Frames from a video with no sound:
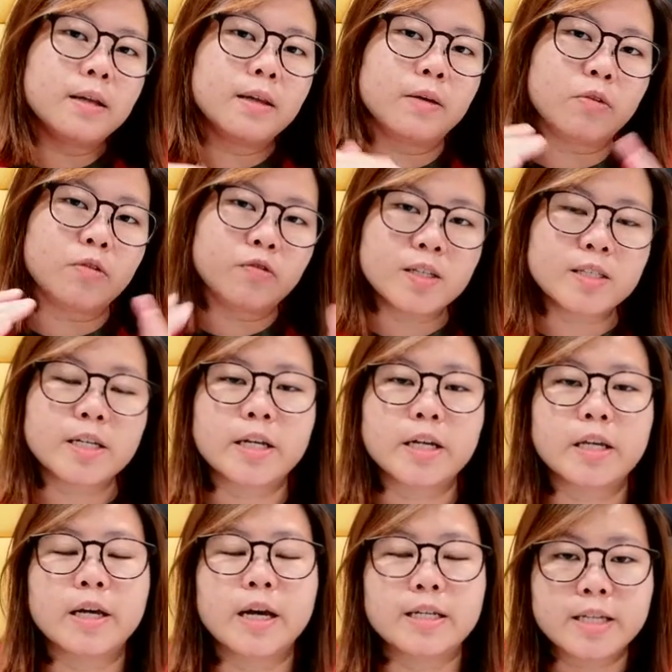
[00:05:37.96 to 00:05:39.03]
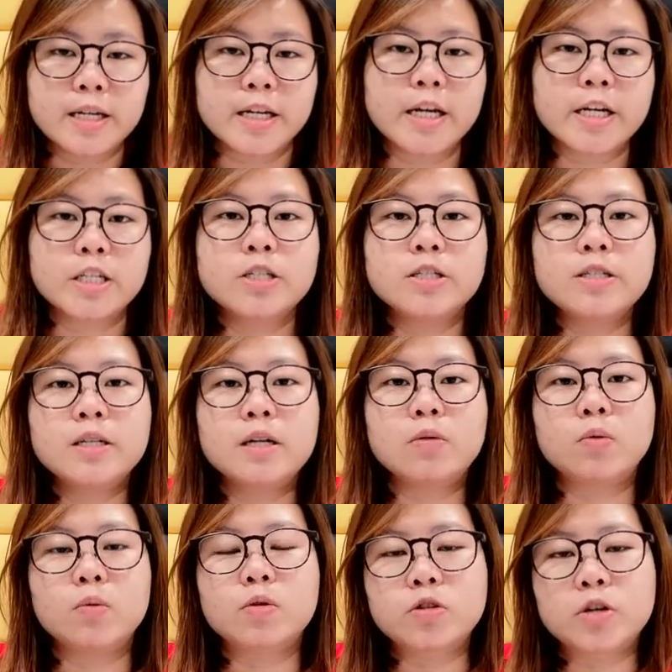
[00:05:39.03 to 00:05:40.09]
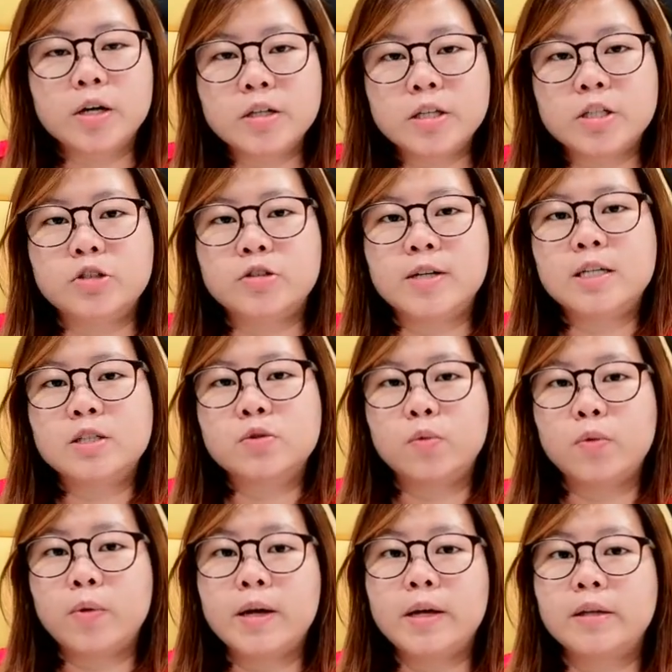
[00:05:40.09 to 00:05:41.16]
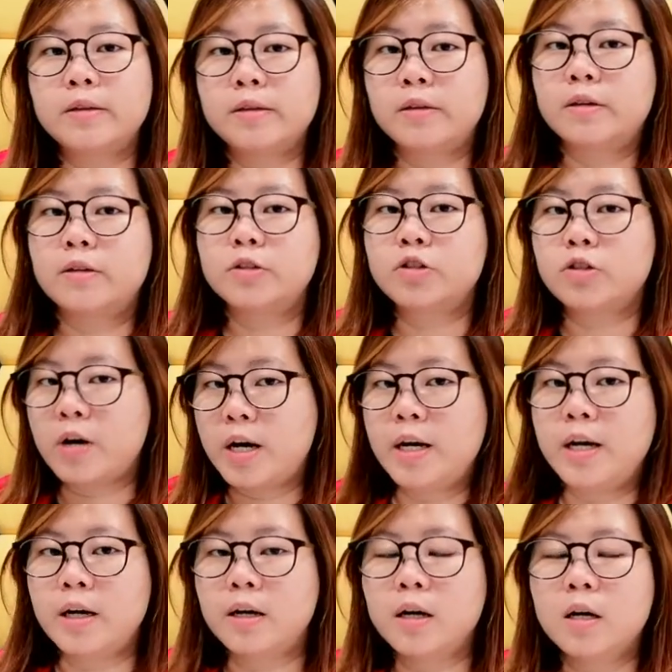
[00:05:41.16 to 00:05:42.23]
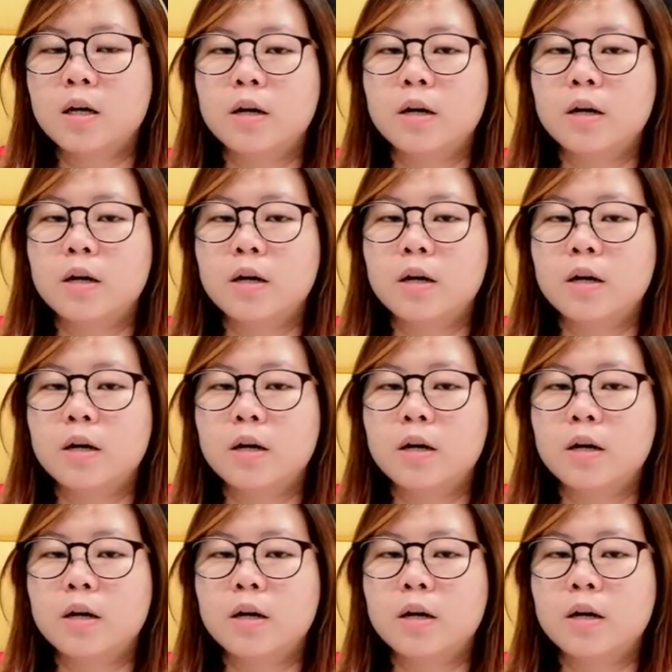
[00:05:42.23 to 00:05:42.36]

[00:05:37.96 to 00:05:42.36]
that we face as an agency that we were trying to address with training.